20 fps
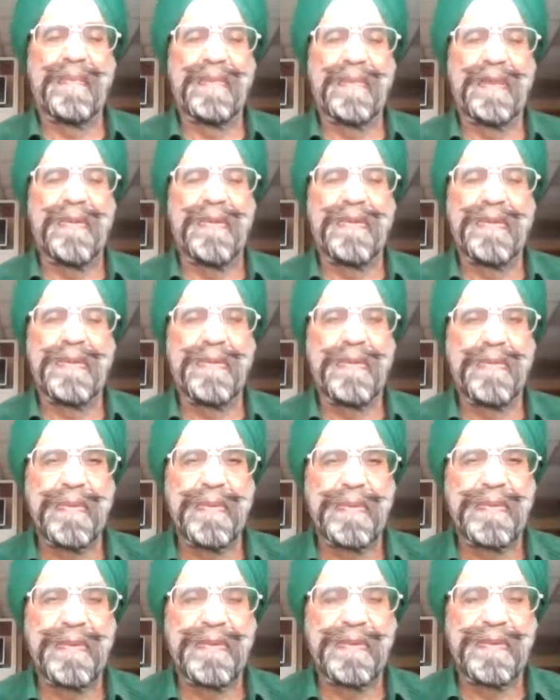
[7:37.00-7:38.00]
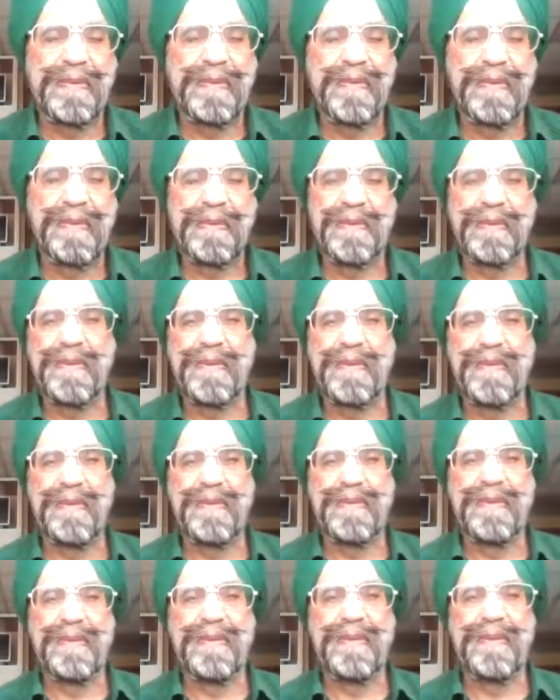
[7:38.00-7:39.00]
contributors to the
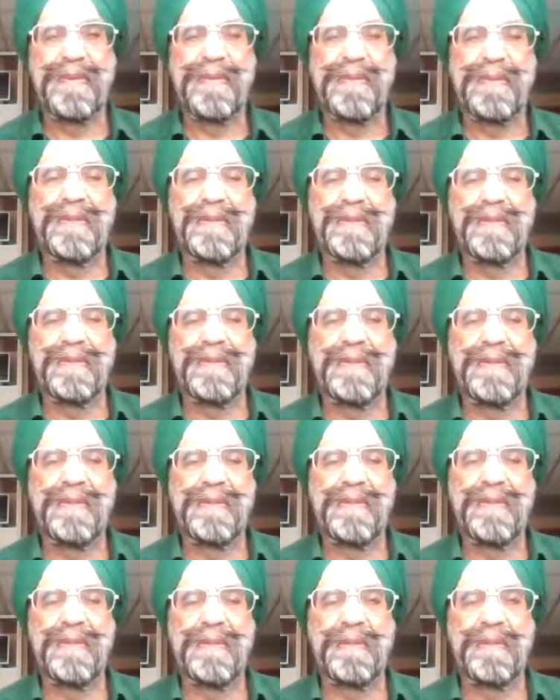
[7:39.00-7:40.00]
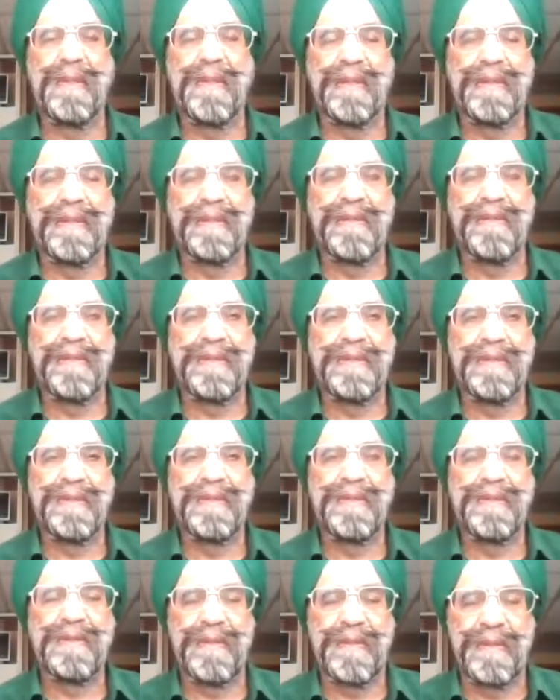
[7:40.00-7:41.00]
Bani, which is
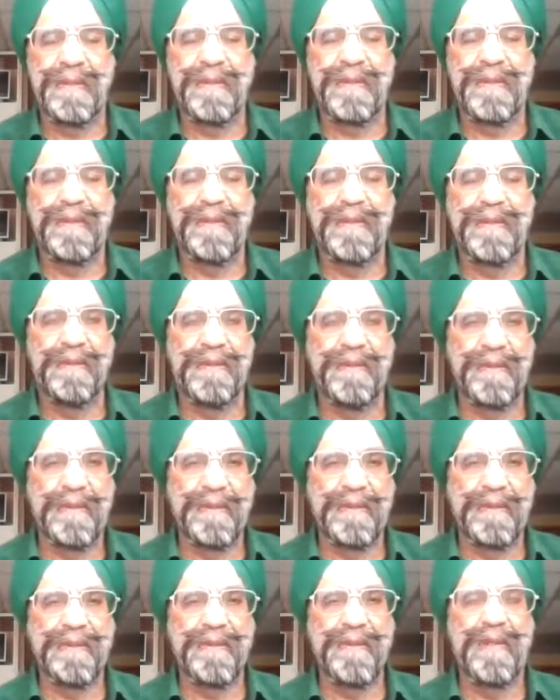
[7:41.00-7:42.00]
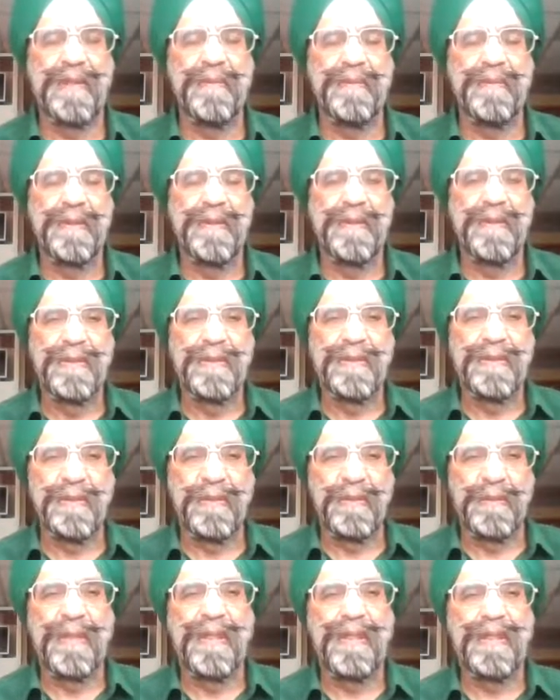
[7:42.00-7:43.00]
in Guru Granth Sahib. So
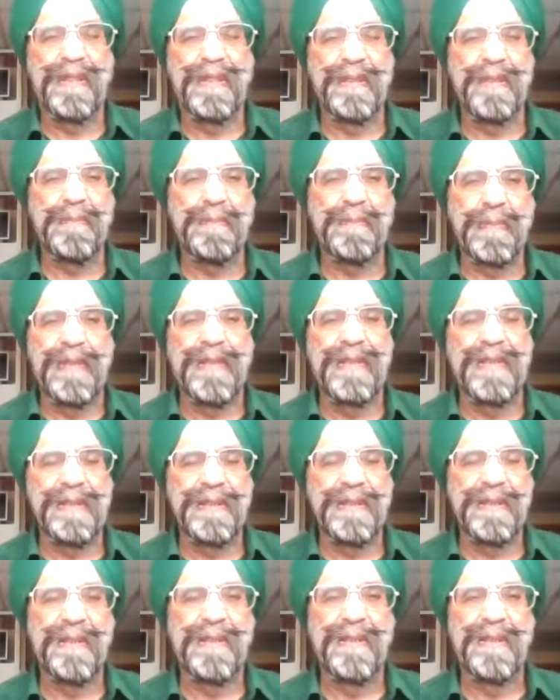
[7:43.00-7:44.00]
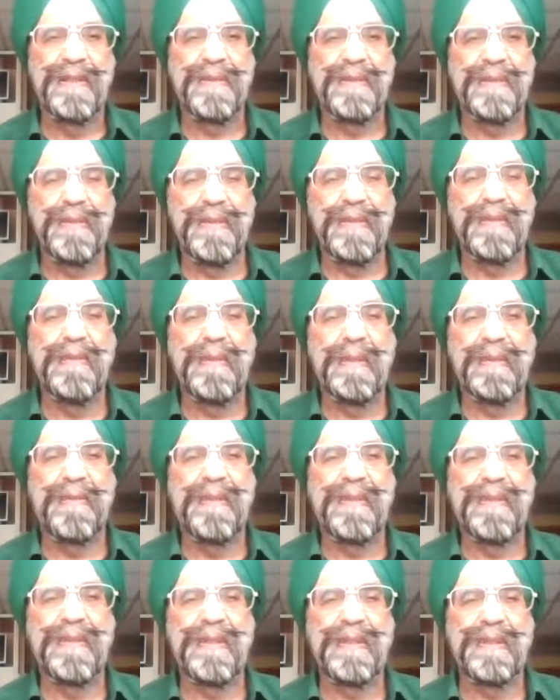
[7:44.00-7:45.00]
Bani, please do
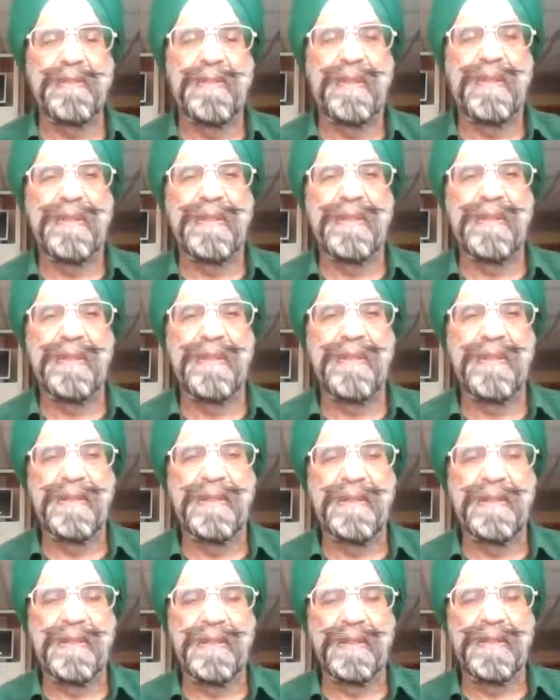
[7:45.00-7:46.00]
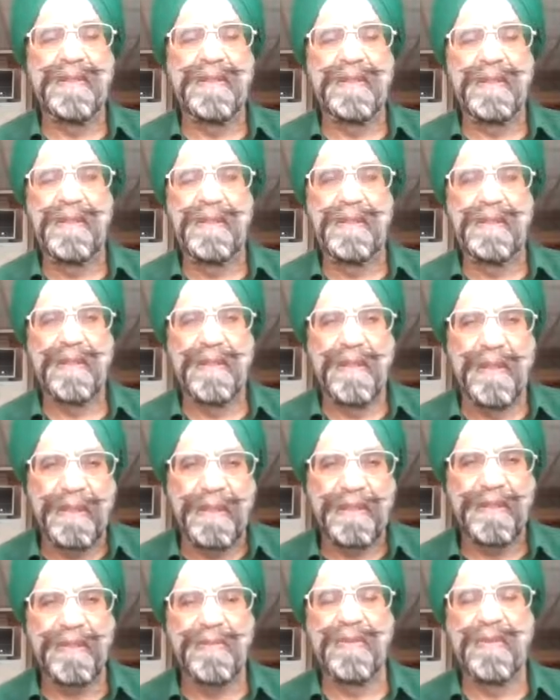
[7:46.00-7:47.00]
remember that Pani is
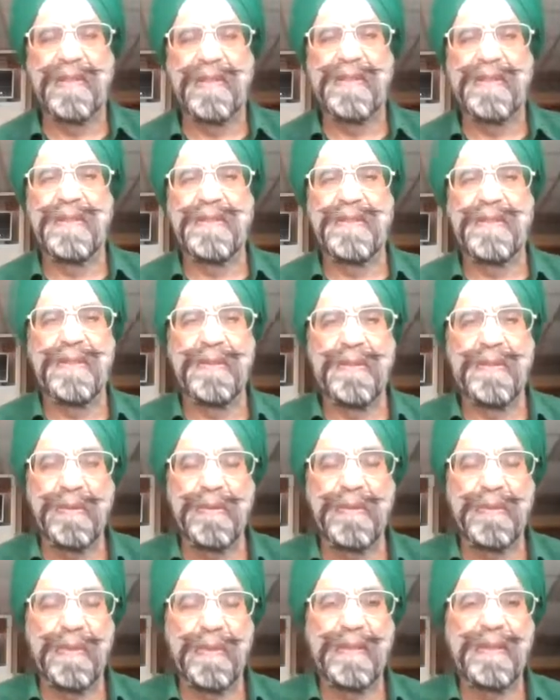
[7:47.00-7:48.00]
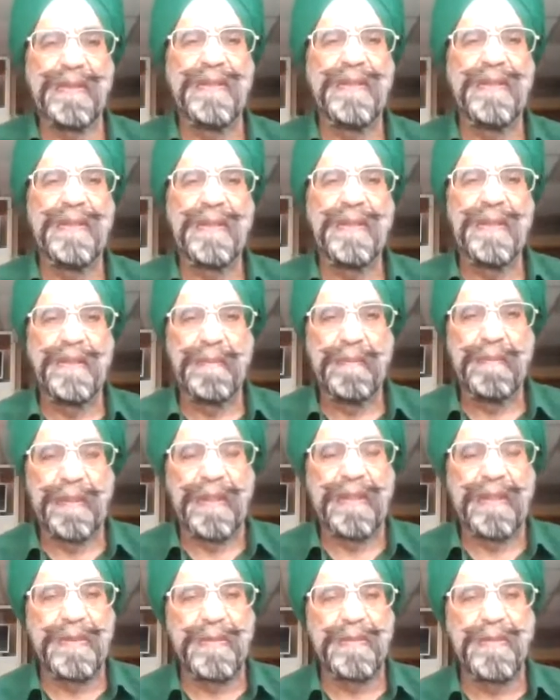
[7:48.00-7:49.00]
classified under Guru Bani,
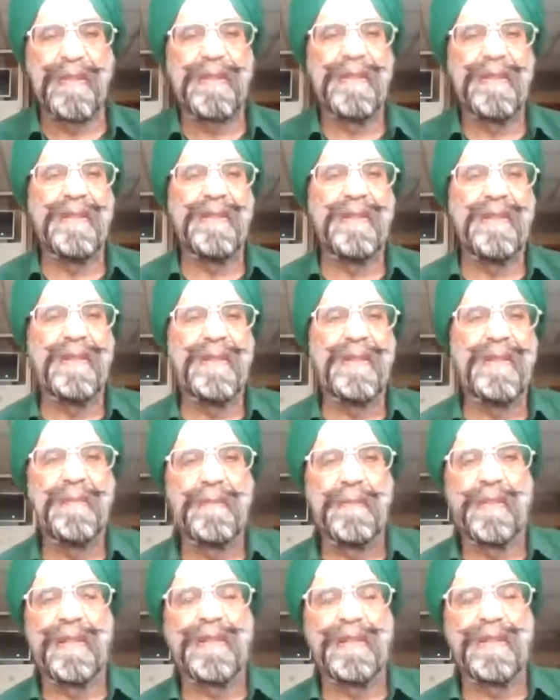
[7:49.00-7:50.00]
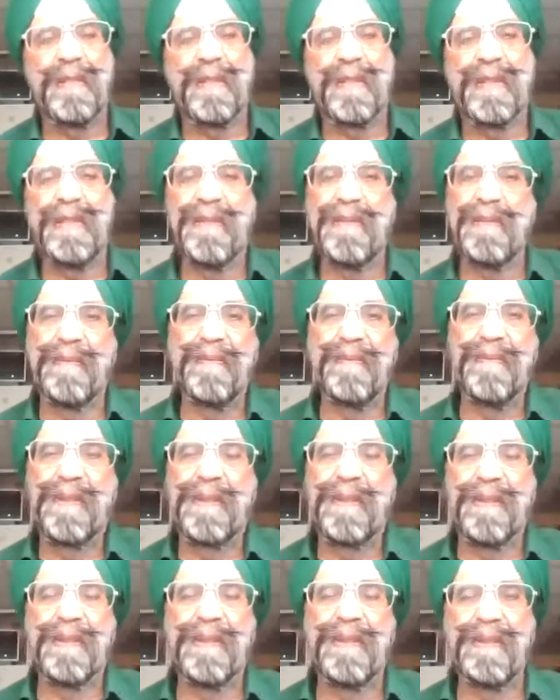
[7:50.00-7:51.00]
Bhagat Bani, Pat Bani,
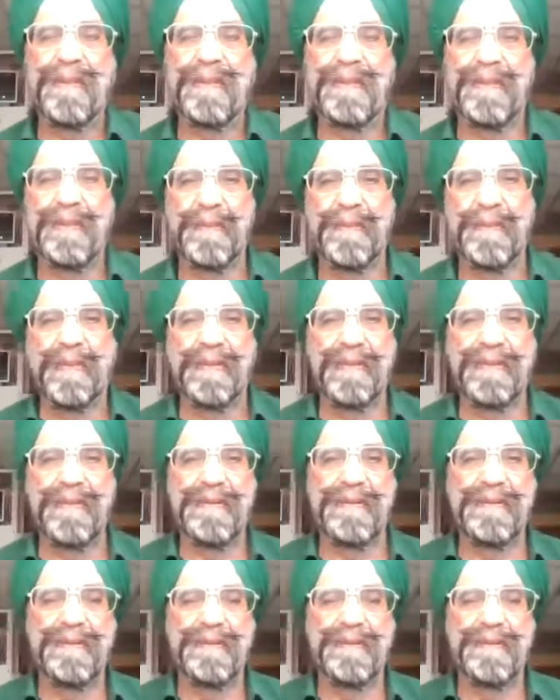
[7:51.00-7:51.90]
and other Banis.